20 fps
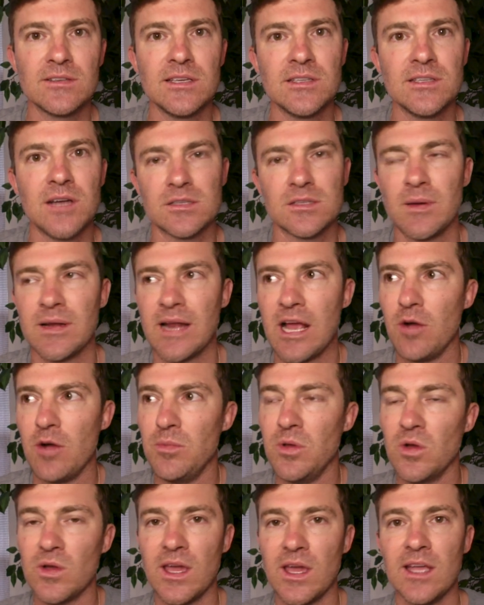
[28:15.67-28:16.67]
He talked about how
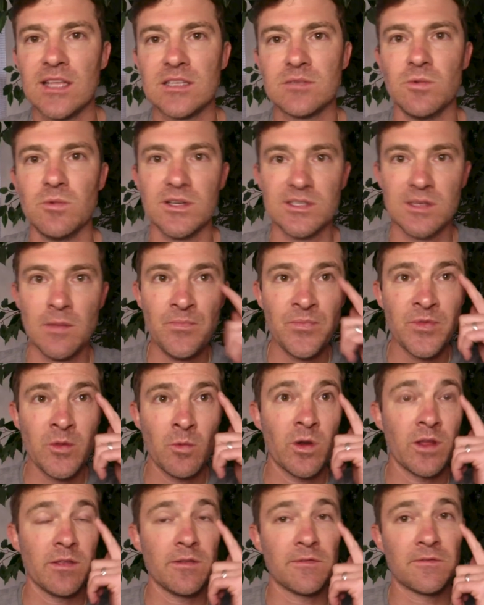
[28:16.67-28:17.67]
Bill Gates was
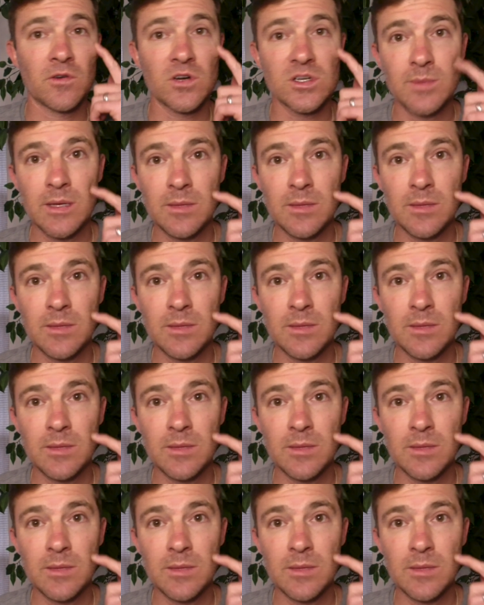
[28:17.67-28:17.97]
one of the first